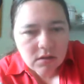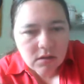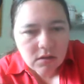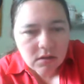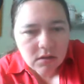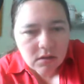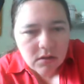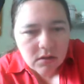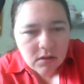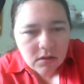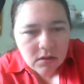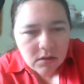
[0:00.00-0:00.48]

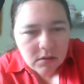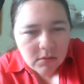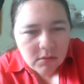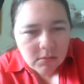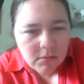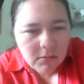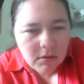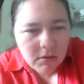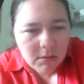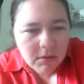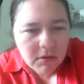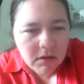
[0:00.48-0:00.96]

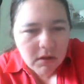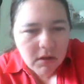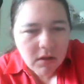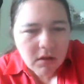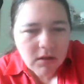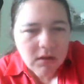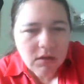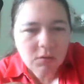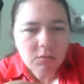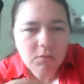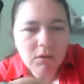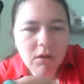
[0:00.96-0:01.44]
Maybe
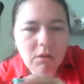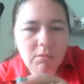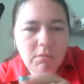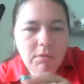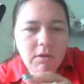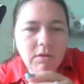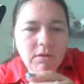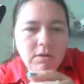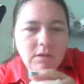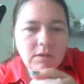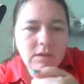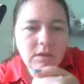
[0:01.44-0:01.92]
not so well. I'll
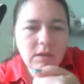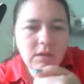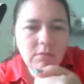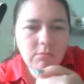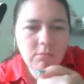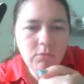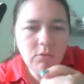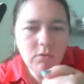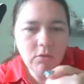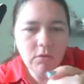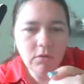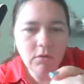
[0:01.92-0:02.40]
be able to see
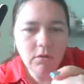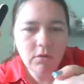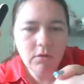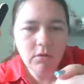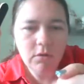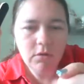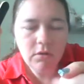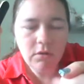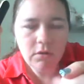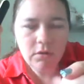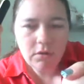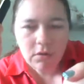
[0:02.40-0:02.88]
it more
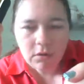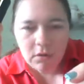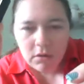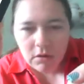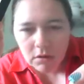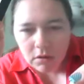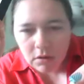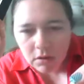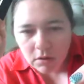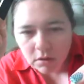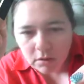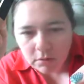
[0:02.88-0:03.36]

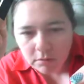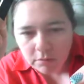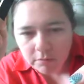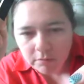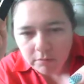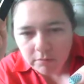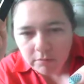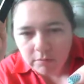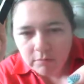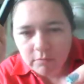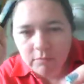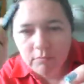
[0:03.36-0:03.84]

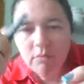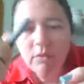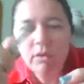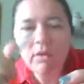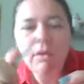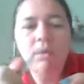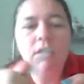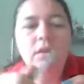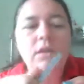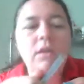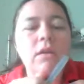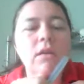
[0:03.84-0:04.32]

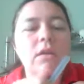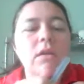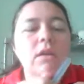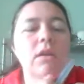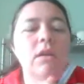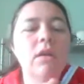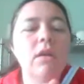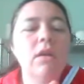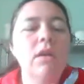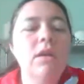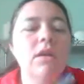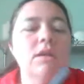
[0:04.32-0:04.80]
when
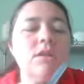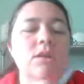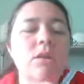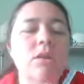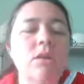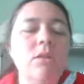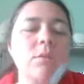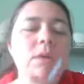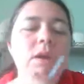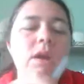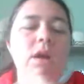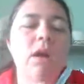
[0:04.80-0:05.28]
it's
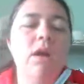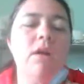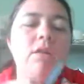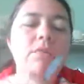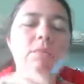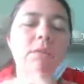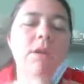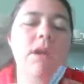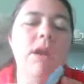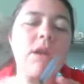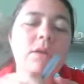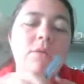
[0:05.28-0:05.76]
all the way off.
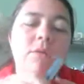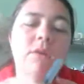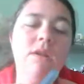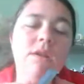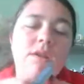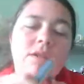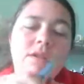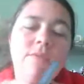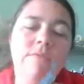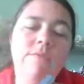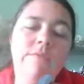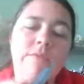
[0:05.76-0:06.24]
But
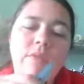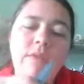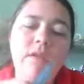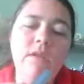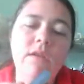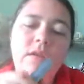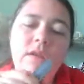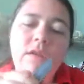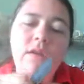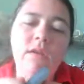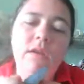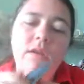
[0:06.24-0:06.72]
anyways,
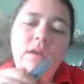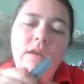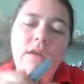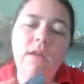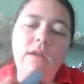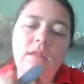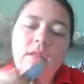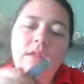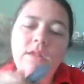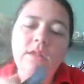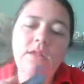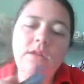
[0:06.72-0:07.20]

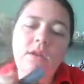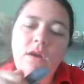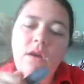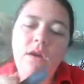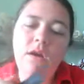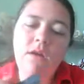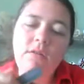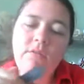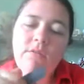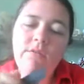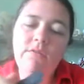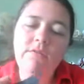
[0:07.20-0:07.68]
get this
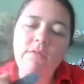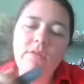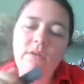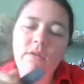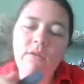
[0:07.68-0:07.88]
off.